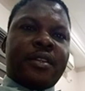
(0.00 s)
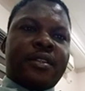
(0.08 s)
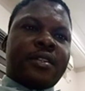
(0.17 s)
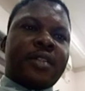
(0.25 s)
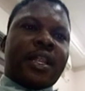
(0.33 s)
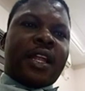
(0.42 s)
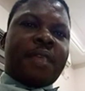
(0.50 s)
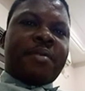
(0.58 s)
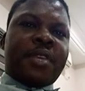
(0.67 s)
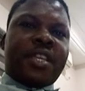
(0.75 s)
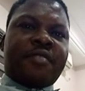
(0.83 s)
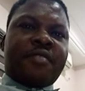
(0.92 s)
Now, let
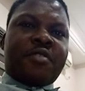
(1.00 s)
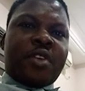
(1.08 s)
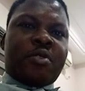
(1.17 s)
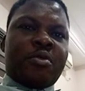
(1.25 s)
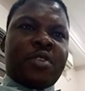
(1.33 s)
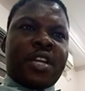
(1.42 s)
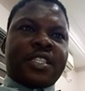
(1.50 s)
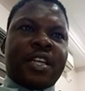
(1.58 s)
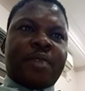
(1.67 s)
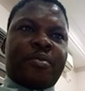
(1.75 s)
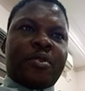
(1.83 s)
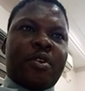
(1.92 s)
me give you a good
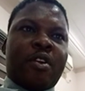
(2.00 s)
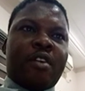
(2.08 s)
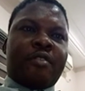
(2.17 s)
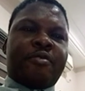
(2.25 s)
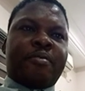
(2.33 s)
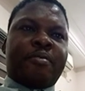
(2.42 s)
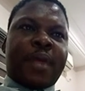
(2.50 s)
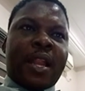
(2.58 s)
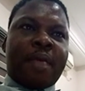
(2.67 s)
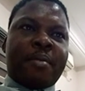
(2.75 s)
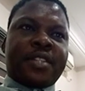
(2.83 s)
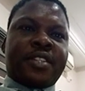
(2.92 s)
example of
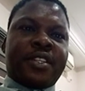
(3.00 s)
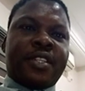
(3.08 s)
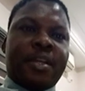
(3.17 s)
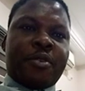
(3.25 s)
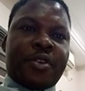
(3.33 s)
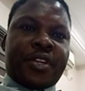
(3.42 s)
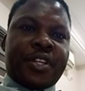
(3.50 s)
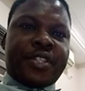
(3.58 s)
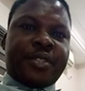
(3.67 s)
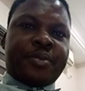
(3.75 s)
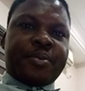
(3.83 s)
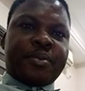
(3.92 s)
parliamentary
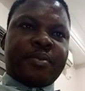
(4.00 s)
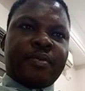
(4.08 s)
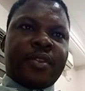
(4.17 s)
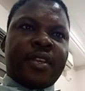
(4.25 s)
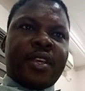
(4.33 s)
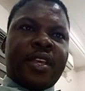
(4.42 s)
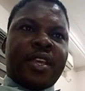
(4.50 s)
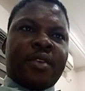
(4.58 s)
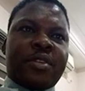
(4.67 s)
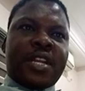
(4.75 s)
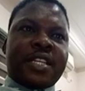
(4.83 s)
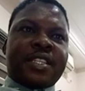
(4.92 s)
democracy. A
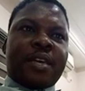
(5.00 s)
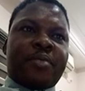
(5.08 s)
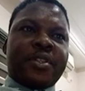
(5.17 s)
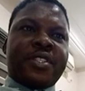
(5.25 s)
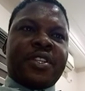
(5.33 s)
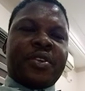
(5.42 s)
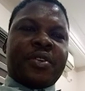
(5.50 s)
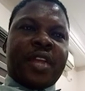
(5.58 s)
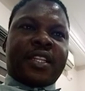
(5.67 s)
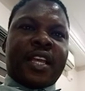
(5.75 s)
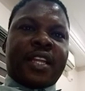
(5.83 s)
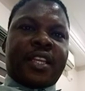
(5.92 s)
good example is the
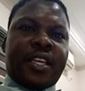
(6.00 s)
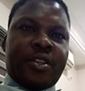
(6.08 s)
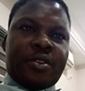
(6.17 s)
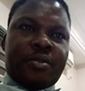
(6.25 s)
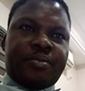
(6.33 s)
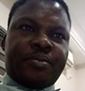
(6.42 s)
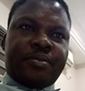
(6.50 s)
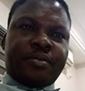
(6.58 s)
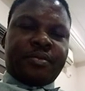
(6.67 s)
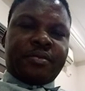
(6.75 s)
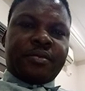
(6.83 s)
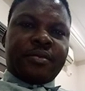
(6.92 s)
United Kingdom.
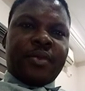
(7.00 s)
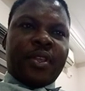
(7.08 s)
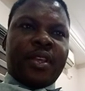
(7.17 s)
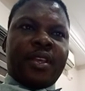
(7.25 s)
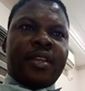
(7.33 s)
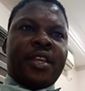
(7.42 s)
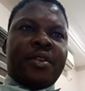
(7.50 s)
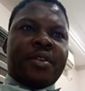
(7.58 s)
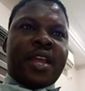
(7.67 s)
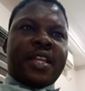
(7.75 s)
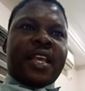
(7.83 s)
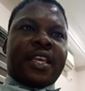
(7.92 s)
The
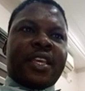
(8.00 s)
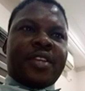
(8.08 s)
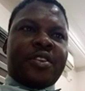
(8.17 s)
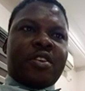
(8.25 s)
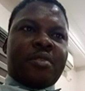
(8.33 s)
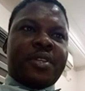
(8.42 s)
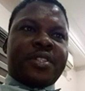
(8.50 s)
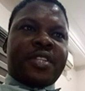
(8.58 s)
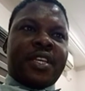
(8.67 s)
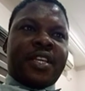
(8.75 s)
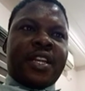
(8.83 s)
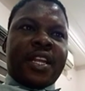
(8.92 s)
United Kingdom is a
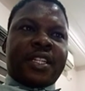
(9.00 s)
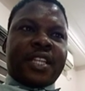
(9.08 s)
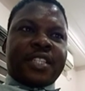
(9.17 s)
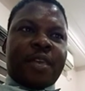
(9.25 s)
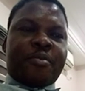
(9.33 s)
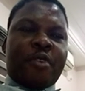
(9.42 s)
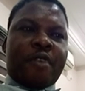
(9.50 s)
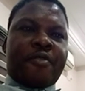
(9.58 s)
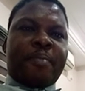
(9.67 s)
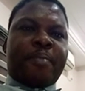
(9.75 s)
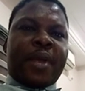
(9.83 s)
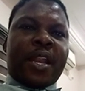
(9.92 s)
great example of a
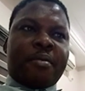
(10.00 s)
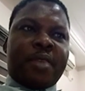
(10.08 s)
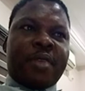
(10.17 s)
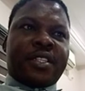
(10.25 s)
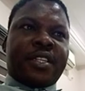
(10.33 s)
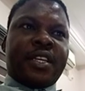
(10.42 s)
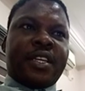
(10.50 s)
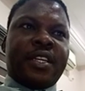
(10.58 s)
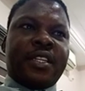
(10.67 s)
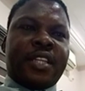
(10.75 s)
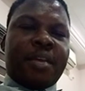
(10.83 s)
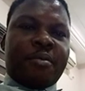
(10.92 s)
parliamentary
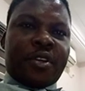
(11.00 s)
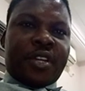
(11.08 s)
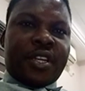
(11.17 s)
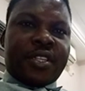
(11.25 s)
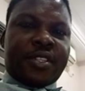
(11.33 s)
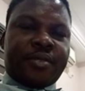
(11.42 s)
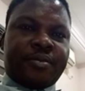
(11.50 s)
democracy.